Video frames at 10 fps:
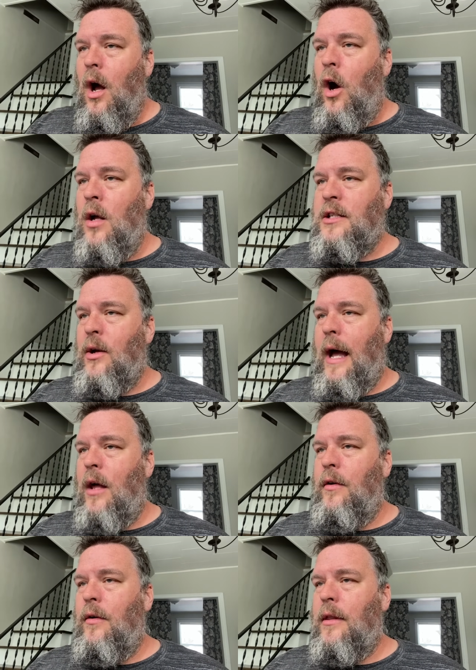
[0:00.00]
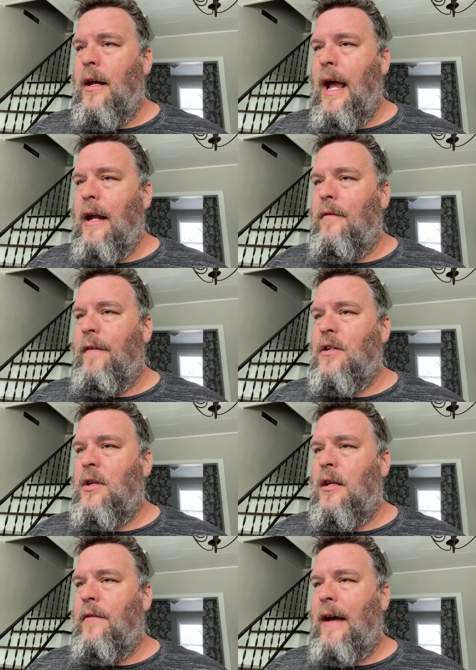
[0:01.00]
Also, how do the night
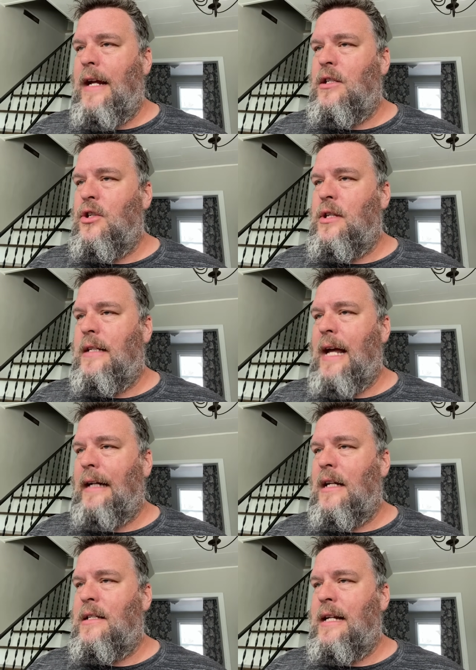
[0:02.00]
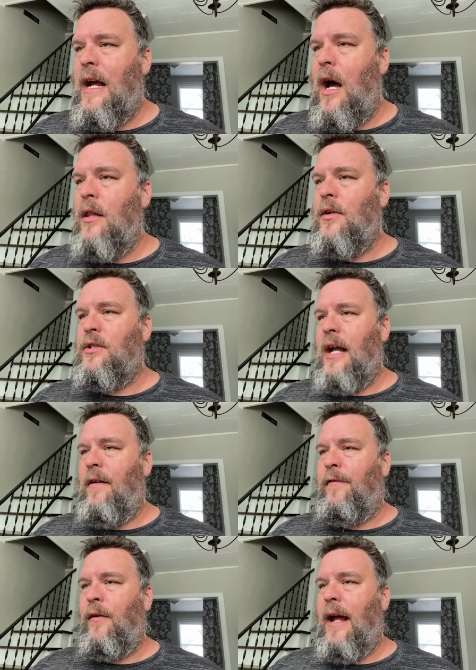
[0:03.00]
vision devices detect and see others
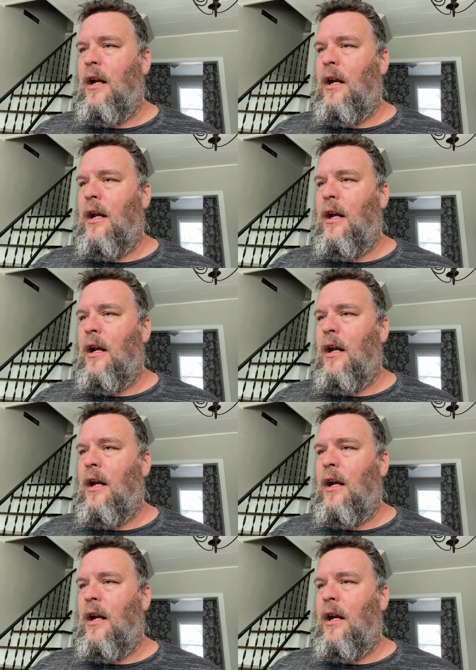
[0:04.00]
infrared